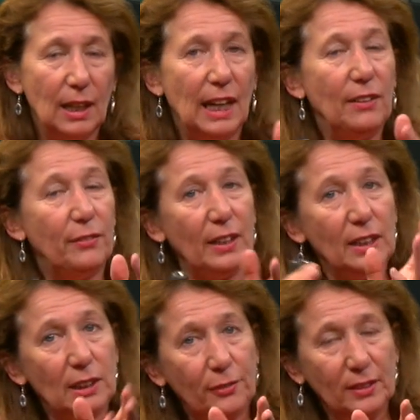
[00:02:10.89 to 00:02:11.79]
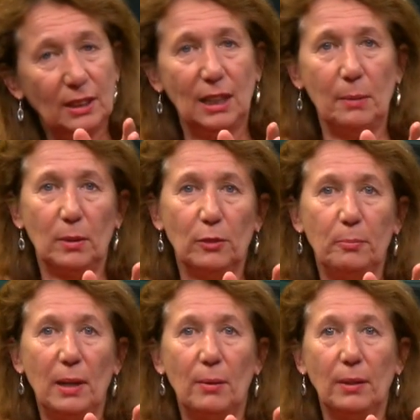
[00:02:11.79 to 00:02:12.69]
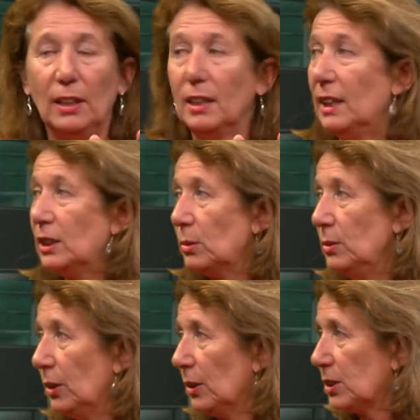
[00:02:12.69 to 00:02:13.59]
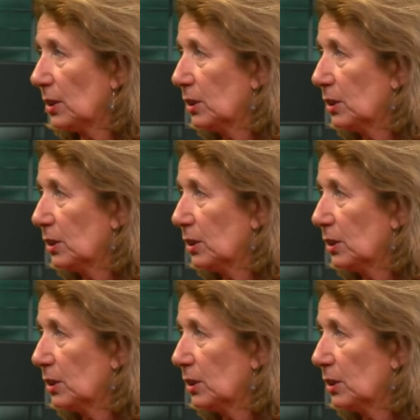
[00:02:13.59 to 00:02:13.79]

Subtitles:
And a very different dynamic of power is to nurture.